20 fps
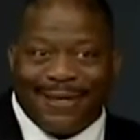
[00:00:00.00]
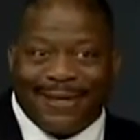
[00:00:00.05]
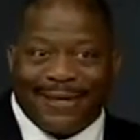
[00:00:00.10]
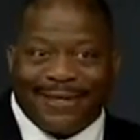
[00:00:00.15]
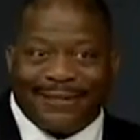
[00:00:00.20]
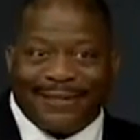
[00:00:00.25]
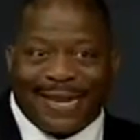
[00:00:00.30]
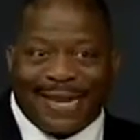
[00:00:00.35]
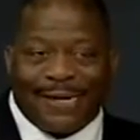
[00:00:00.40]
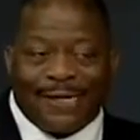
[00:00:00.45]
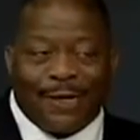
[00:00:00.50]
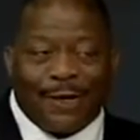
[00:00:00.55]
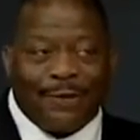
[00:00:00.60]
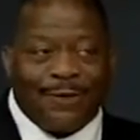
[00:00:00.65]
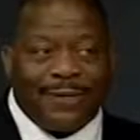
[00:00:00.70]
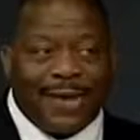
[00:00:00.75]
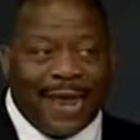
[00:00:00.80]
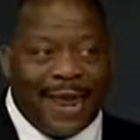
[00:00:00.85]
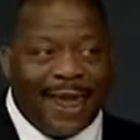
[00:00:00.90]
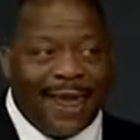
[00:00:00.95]
I know
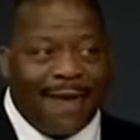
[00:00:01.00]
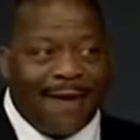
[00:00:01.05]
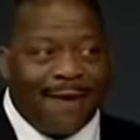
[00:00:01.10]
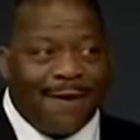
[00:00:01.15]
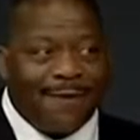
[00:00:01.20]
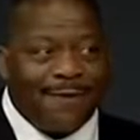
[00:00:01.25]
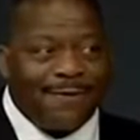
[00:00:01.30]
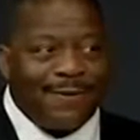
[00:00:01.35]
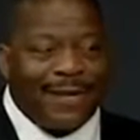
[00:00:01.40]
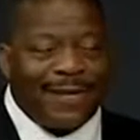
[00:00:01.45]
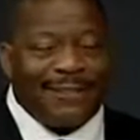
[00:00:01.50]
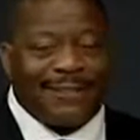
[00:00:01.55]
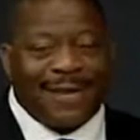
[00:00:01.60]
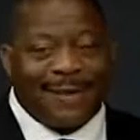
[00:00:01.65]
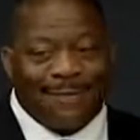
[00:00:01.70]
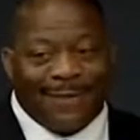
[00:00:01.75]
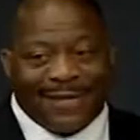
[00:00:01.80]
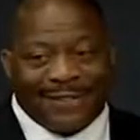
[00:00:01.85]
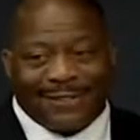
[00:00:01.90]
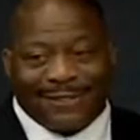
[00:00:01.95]
now, as I
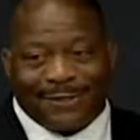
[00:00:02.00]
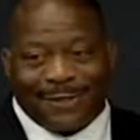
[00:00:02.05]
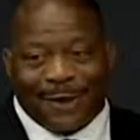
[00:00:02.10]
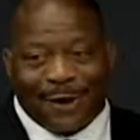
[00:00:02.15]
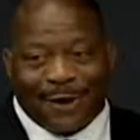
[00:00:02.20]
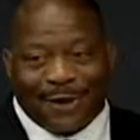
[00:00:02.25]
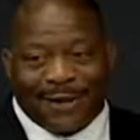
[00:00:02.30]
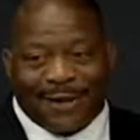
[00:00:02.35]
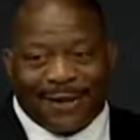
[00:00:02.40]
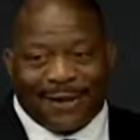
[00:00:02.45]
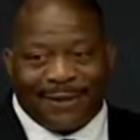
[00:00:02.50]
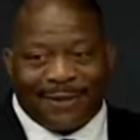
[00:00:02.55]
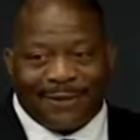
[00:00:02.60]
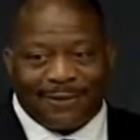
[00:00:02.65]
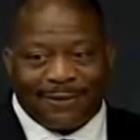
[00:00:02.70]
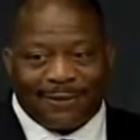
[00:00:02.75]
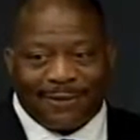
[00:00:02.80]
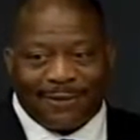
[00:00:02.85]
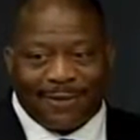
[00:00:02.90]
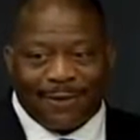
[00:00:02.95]
mentioned earlier,
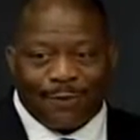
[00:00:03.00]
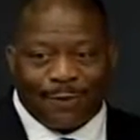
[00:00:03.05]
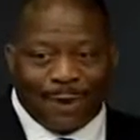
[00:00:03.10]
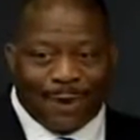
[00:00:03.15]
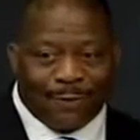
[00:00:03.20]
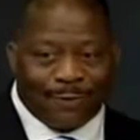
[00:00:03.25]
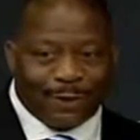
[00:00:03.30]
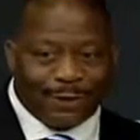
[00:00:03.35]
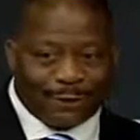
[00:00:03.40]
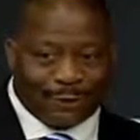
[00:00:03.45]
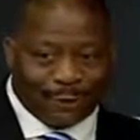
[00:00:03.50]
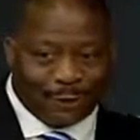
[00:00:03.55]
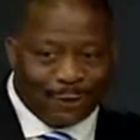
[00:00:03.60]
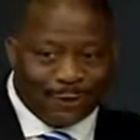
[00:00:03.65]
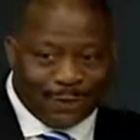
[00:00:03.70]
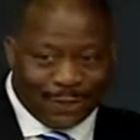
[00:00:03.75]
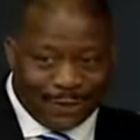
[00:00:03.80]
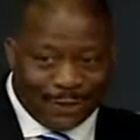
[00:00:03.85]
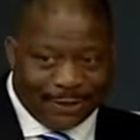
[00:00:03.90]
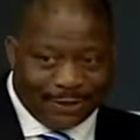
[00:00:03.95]
what would Drew
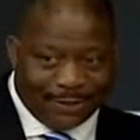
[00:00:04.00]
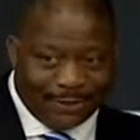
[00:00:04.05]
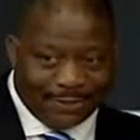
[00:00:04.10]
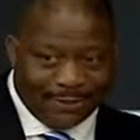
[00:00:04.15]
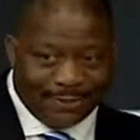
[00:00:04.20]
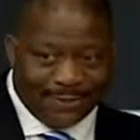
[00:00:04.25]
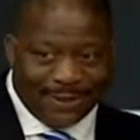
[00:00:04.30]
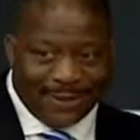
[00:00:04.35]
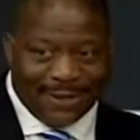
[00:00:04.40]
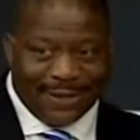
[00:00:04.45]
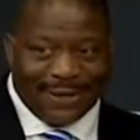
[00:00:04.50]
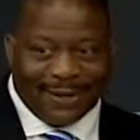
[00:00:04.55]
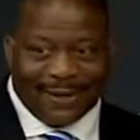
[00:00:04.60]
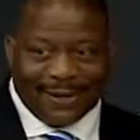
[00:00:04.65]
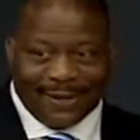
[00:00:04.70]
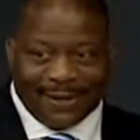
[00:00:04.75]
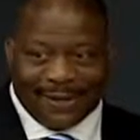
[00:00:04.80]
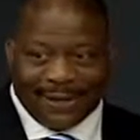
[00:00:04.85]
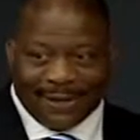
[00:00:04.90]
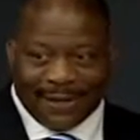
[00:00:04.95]
do?
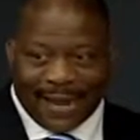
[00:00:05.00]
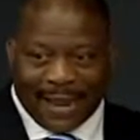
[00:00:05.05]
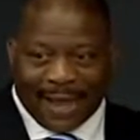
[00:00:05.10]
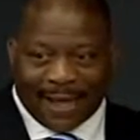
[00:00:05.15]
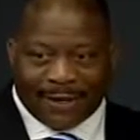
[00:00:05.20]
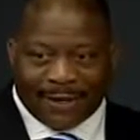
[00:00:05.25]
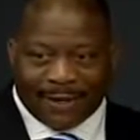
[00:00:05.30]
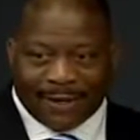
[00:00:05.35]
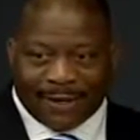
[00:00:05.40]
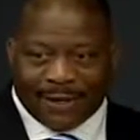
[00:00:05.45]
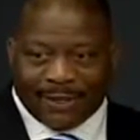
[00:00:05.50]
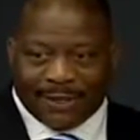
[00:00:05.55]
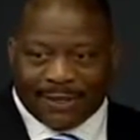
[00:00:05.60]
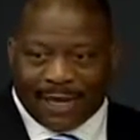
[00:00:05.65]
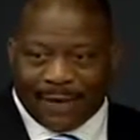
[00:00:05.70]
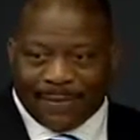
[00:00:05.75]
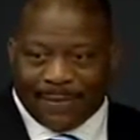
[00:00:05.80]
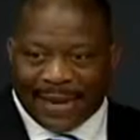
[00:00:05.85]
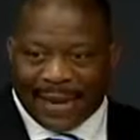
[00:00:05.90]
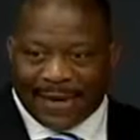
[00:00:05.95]
Now they're going to tell
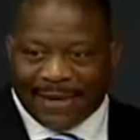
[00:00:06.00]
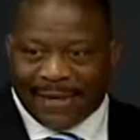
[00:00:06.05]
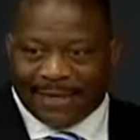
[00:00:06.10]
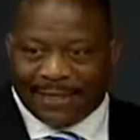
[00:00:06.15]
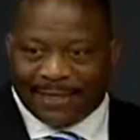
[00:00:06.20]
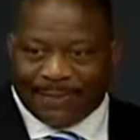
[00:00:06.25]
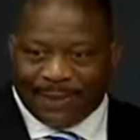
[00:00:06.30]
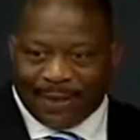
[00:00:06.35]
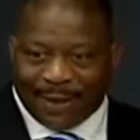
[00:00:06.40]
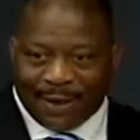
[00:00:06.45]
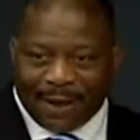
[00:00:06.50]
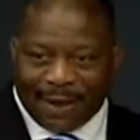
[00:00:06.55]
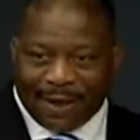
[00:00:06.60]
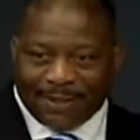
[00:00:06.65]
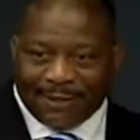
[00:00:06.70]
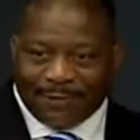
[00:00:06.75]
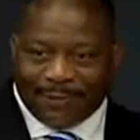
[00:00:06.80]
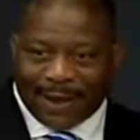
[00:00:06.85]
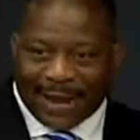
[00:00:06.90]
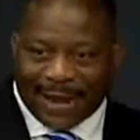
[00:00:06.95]
me I need to be on the
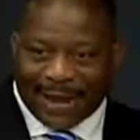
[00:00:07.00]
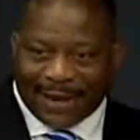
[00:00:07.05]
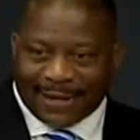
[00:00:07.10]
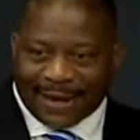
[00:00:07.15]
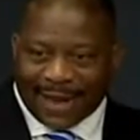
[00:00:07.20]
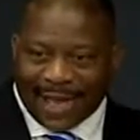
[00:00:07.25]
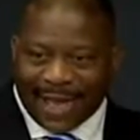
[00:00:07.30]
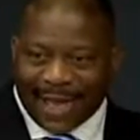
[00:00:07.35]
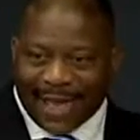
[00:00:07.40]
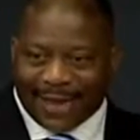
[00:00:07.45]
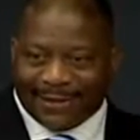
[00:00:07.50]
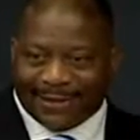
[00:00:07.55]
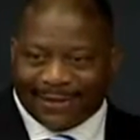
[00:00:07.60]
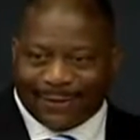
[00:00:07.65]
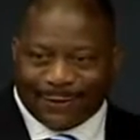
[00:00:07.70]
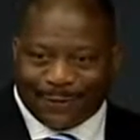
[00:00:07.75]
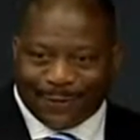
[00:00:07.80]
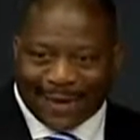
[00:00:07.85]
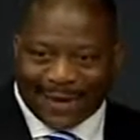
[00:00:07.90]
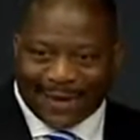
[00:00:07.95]
red line, the
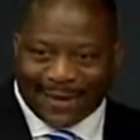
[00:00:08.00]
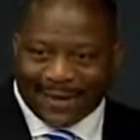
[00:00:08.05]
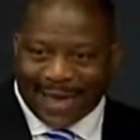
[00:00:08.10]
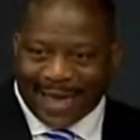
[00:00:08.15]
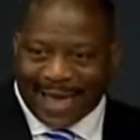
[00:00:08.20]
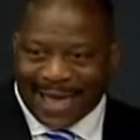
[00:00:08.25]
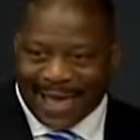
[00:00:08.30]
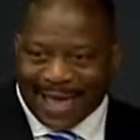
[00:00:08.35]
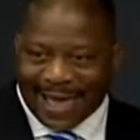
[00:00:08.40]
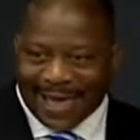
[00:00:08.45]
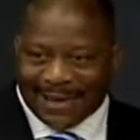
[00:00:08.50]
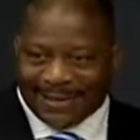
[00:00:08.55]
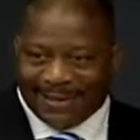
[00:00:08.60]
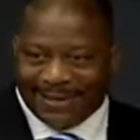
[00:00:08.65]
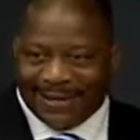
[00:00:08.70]
green line.